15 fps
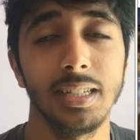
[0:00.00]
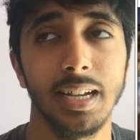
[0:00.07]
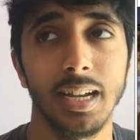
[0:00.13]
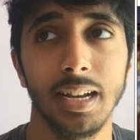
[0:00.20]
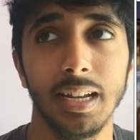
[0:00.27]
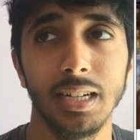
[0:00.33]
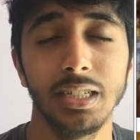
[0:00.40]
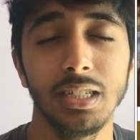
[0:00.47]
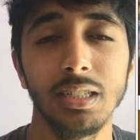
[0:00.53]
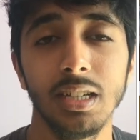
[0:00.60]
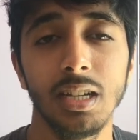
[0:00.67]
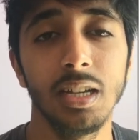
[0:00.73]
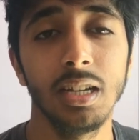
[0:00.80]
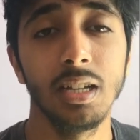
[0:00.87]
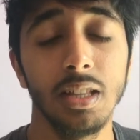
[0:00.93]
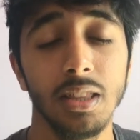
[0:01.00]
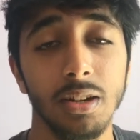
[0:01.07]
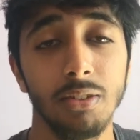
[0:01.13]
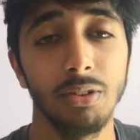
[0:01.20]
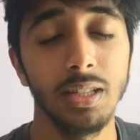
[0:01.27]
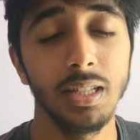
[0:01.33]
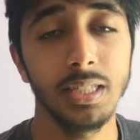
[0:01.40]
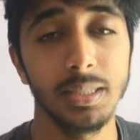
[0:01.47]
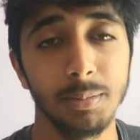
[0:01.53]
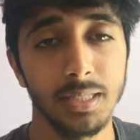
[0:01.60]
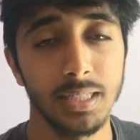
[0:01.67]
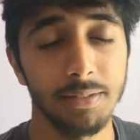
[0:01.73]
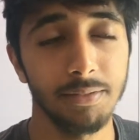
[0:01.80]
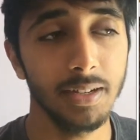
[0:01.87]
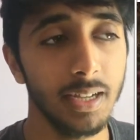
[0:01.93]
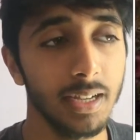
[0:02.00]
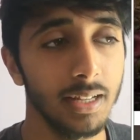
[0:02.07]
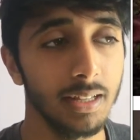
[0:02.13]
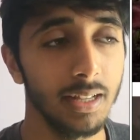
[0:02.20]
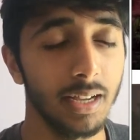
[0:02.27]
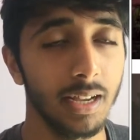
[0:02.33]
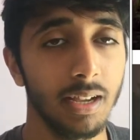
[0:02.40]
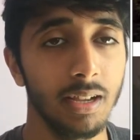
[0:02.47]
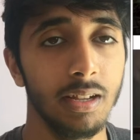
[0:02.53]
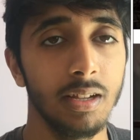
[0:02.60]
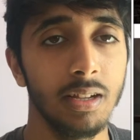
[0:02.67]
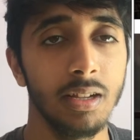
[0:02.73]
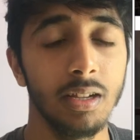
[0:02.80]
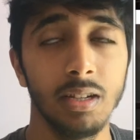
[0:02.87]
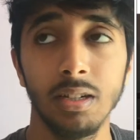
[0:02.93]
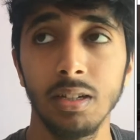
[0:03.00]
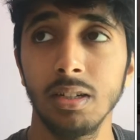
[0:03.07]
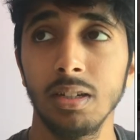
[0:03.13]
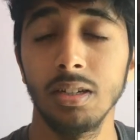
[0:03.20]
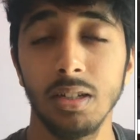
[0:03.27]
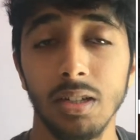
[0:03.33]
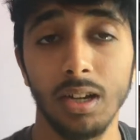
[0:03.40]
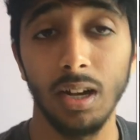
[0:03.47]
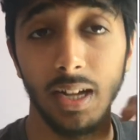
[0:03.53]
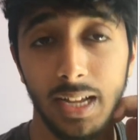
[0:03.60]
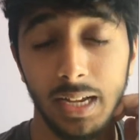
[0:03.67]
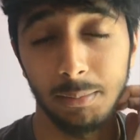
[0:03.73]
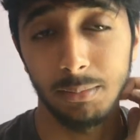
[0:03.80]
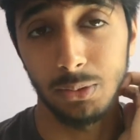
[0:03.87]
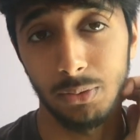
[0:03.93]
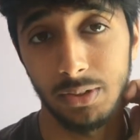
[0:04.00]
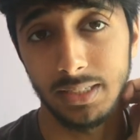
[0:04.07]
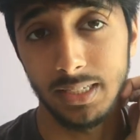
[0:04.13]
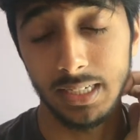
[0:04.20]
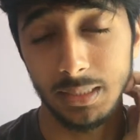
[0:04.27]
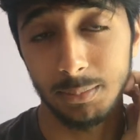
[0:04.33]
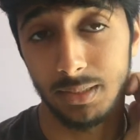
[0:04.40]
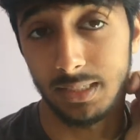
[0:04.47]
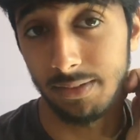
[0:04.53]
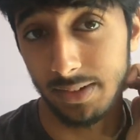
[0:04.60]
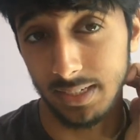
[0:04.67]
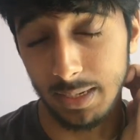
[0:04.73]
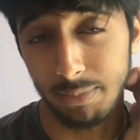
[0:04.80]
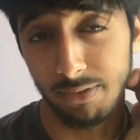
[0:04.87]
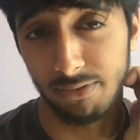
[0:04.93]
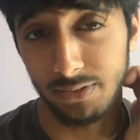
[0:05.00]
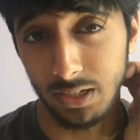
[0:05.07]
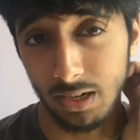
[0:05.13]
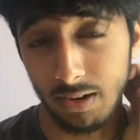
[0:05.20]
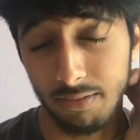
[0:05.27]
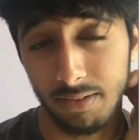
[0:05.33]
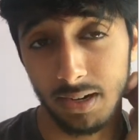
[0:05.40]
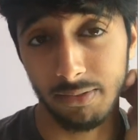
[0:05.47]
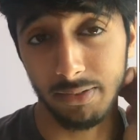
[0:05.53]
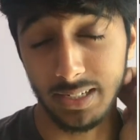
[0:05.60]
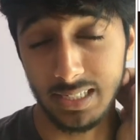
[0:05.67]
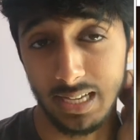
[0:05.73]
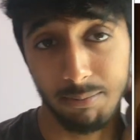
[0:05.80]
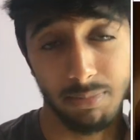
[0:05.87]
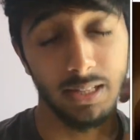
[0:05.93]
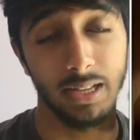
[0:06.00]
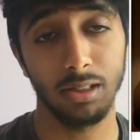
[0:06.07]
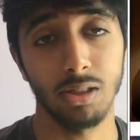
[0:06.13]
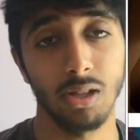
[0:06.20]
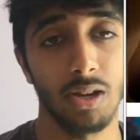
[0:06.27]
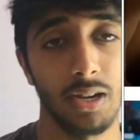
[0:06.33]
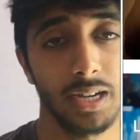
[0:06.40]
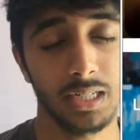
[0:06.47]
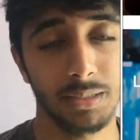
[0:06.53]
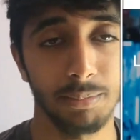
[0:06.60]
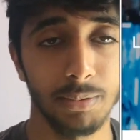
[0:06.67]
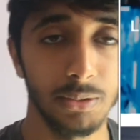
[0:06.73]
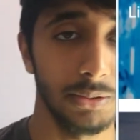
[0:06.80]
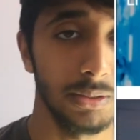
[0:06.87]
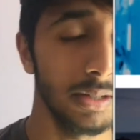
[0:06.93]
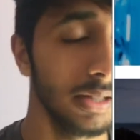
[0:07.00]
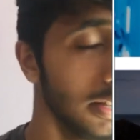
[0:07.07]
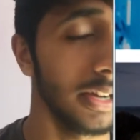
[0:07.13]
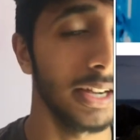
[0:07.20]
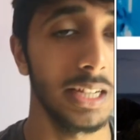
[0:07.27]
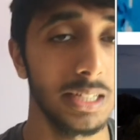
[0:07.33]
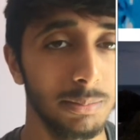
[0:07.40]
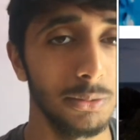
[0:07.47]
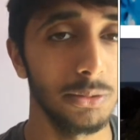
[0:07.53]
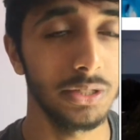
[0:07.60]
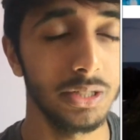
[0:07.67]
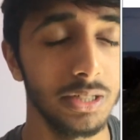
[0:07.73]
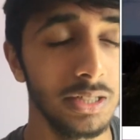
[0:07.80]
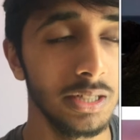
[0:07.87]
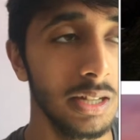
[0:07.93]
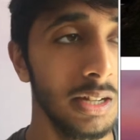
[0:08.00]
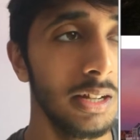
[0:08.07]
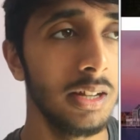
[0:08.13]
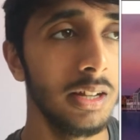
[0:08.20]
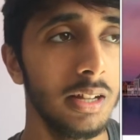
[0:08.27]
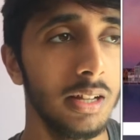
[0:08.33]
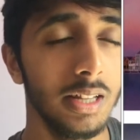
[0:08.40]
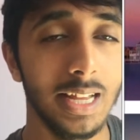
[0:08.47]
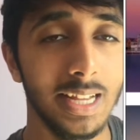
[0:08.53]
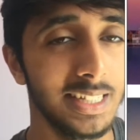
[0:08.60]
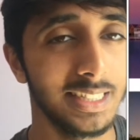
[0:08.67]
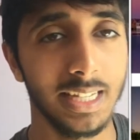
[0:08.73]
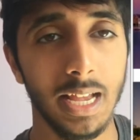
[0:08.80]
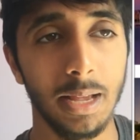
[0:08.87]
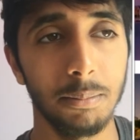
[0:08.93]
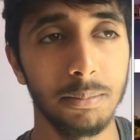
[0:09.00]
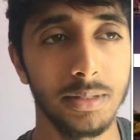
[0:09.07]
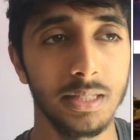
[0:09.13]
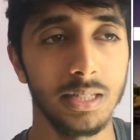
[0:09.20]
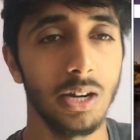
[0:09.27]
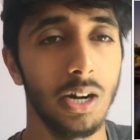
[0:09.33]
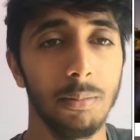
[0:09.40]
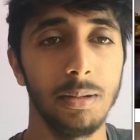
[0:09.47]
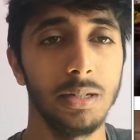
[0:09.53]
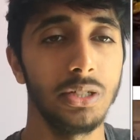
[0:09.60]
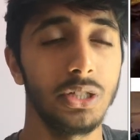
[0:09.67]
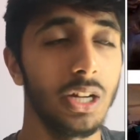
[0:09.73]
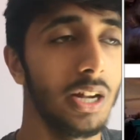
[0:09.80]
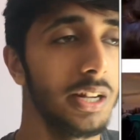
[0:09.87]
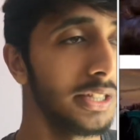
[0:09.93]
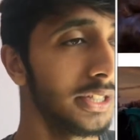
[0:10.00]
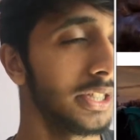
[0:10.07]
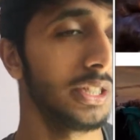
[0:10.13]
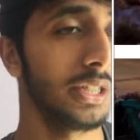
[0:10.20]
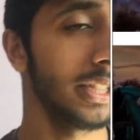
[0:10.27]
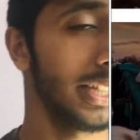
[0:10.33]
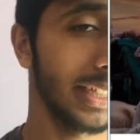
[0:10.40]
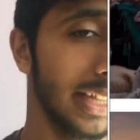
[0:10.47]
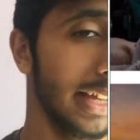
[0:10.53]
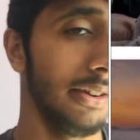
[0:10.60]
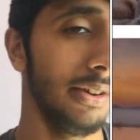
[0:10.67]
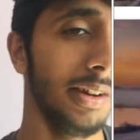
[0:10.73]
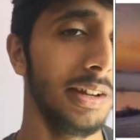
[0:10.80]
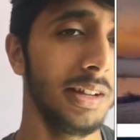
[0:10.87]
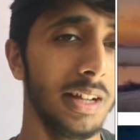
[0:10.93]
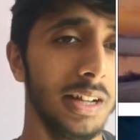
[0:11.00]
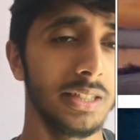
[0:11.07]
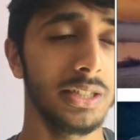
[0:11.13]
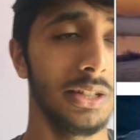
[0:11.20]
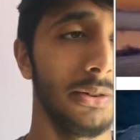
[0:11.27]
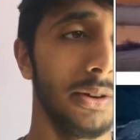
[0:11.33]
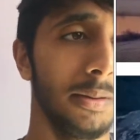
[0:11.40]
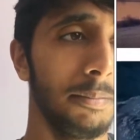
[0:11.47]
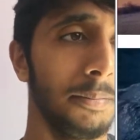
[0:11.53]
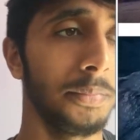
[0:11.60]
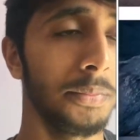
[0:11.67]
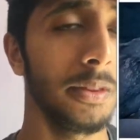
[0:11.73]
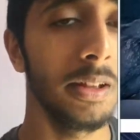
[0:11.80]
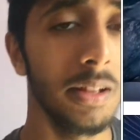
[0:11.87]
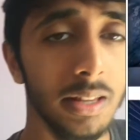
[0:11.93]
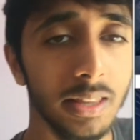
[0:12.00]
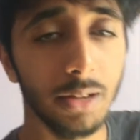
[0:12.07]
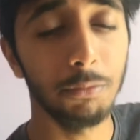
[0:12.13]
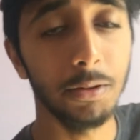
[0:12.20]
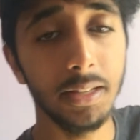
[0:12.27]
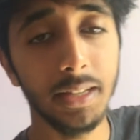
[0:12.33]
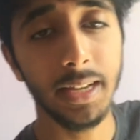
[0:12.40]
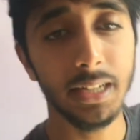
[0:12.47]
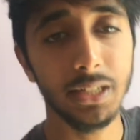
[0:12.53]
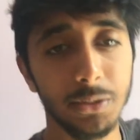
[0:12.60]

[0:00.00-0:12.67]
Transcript: like niches. They're really specific and like aimed towards like specific type of photography. For example, like long exposures. Landscapes, urban shots, etc. So they really get